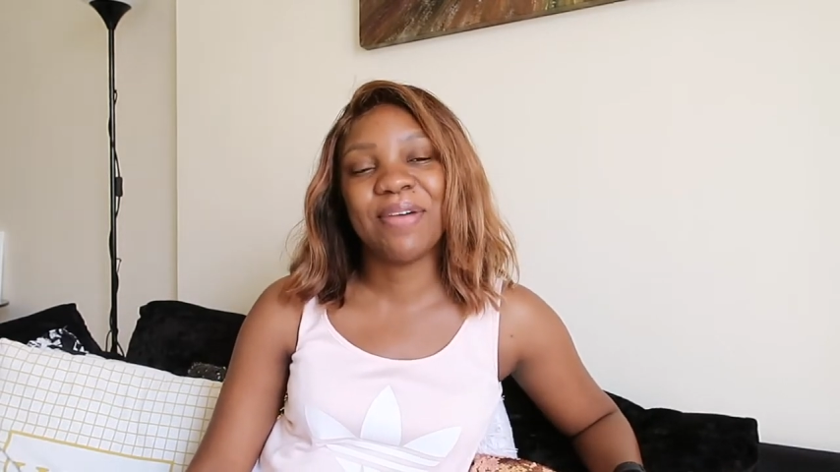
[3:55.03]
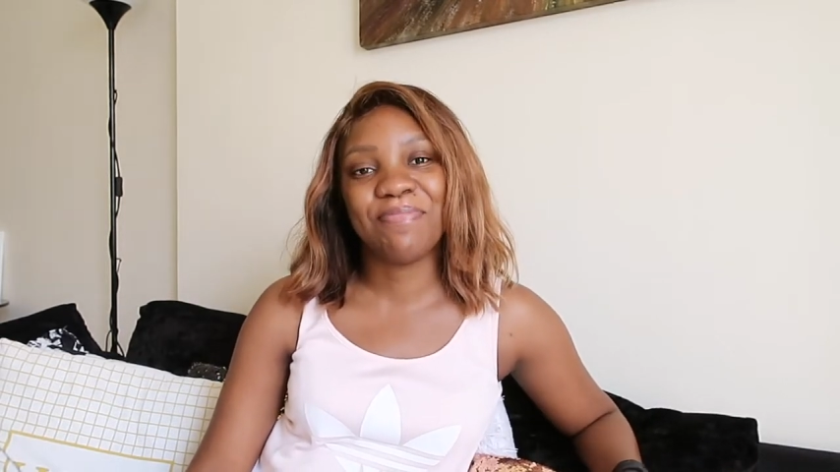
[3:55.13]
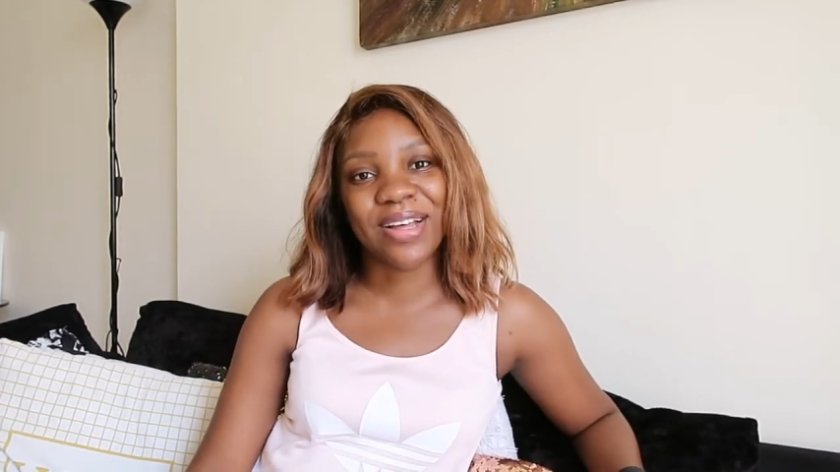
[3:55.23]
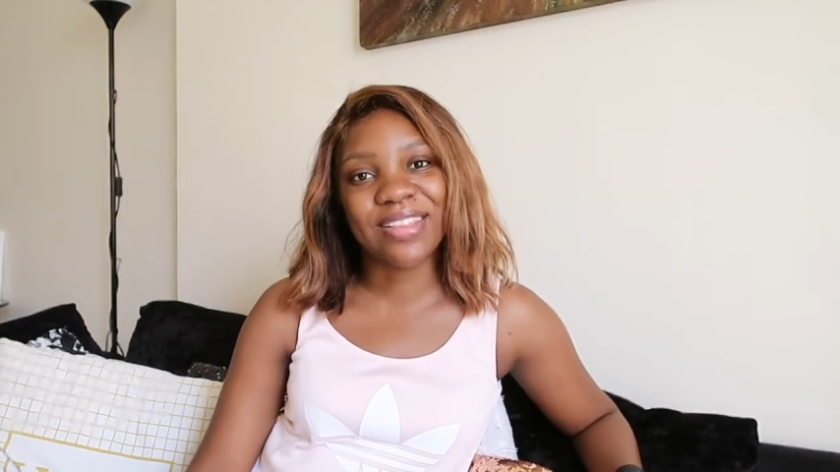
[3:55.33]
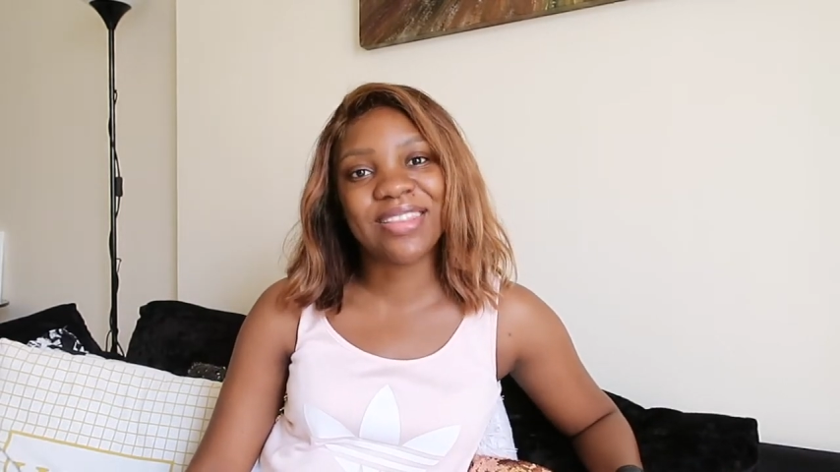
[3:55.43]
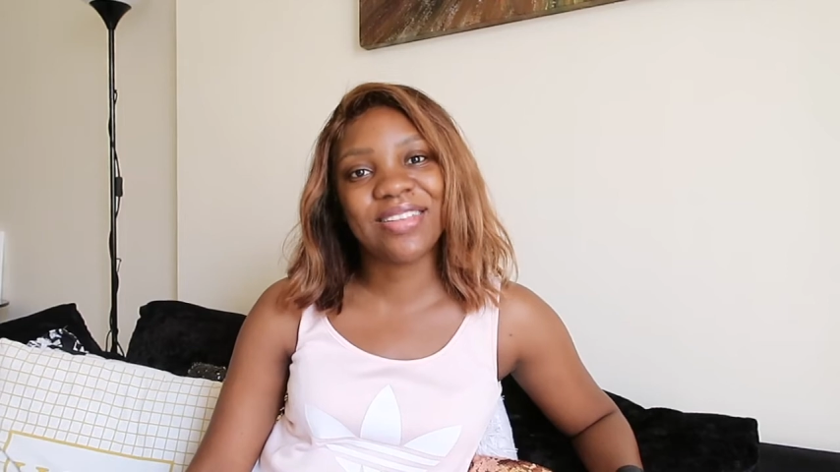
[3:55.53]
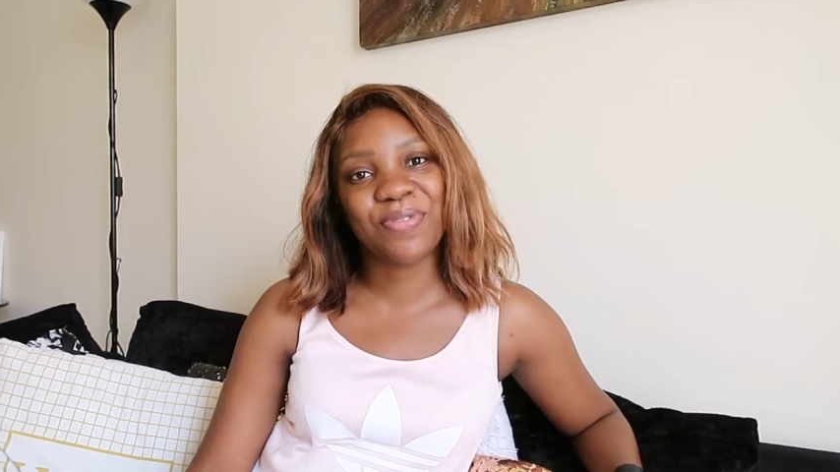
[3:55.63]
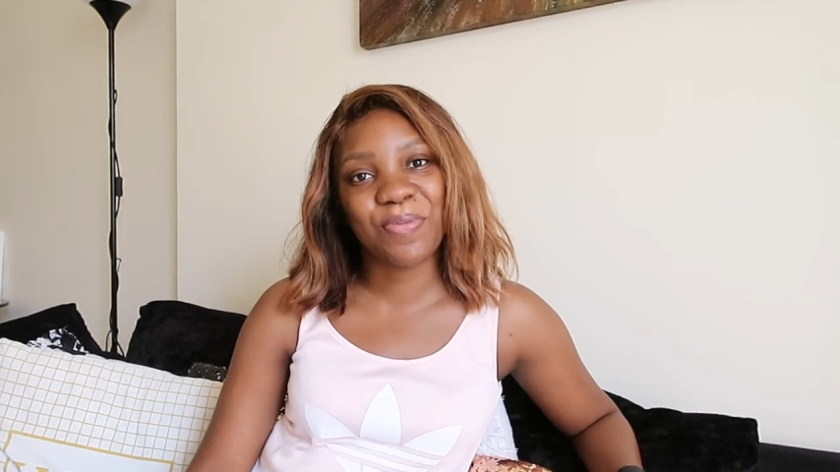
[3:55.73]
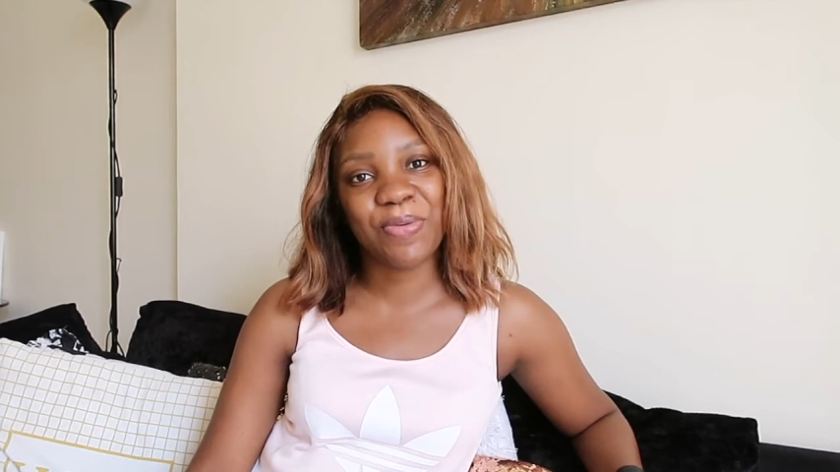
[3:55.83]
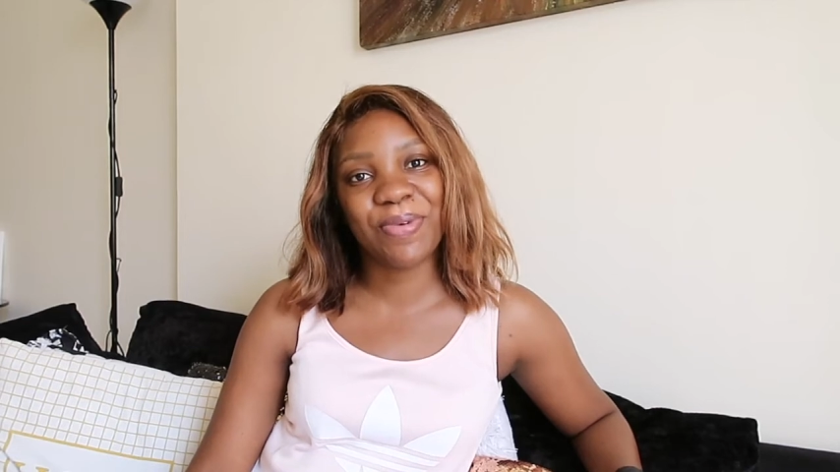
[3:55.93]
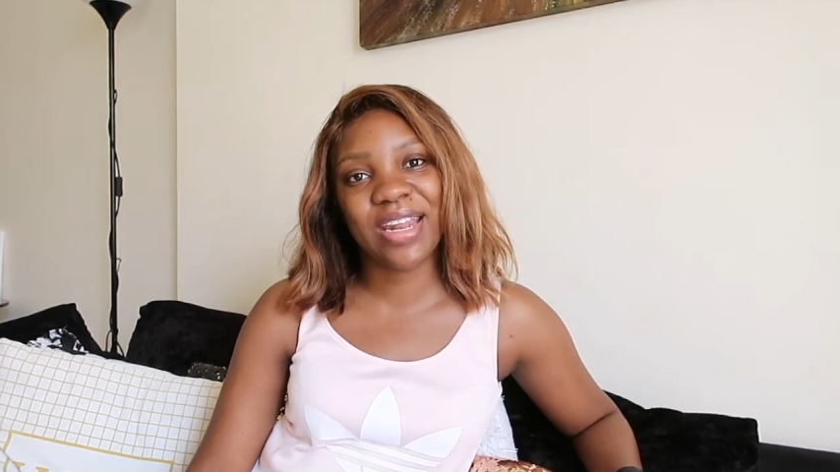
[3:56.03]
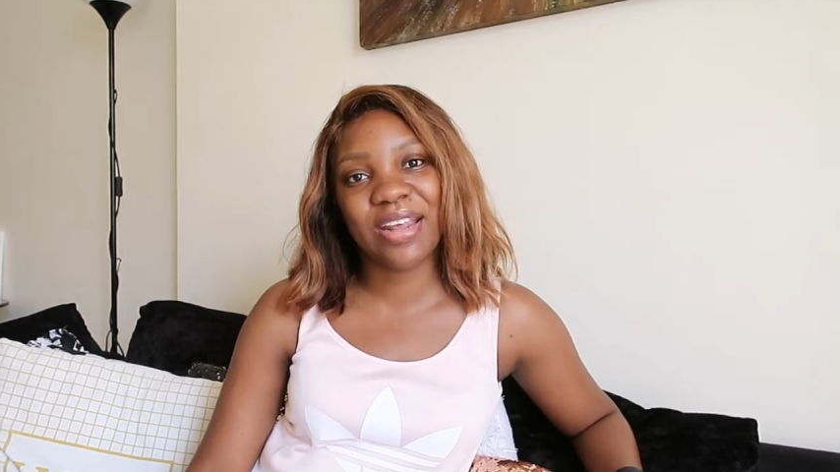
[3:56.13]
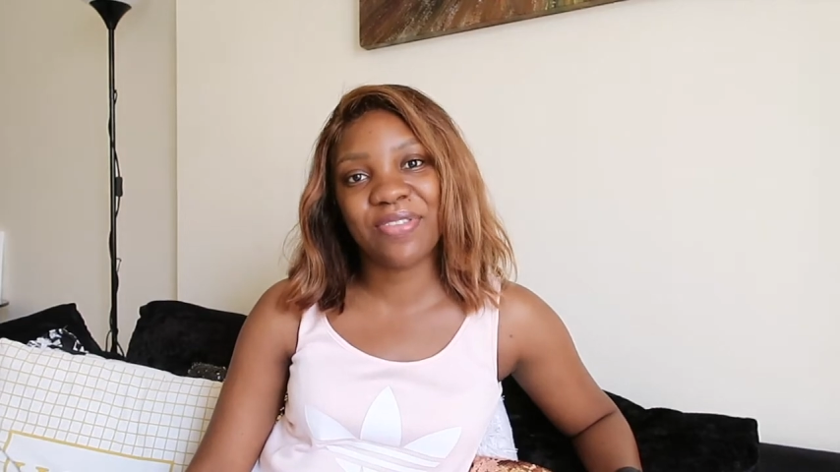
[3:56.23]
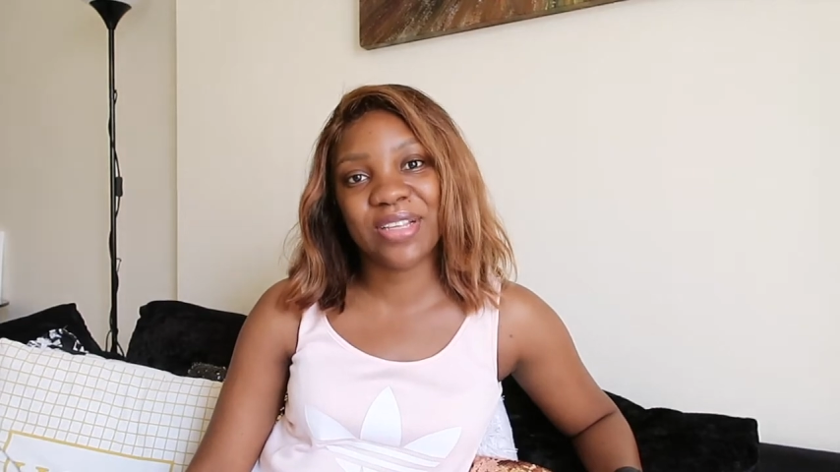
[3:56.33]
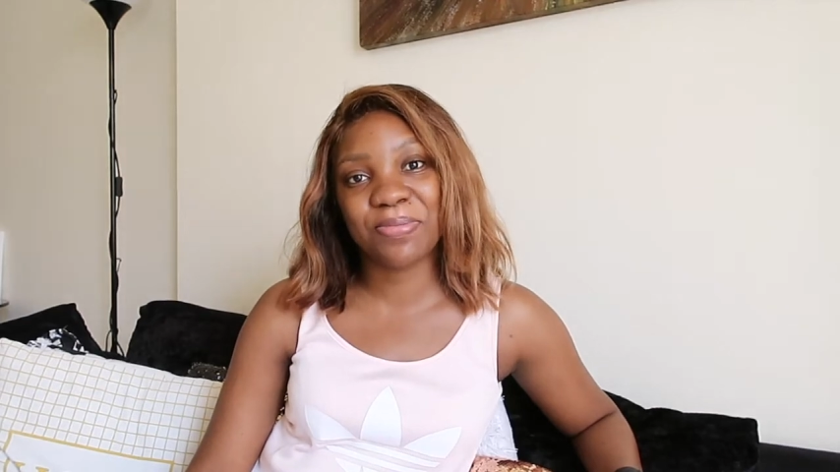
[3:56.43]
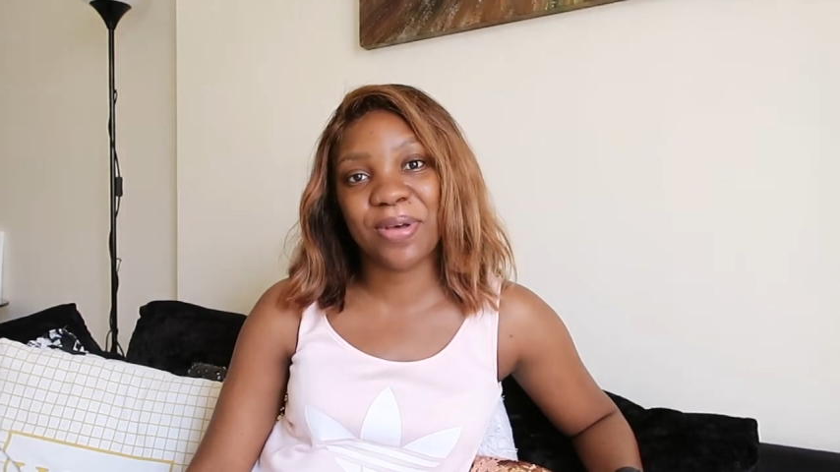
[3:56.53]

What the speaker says: month, from the beginning of this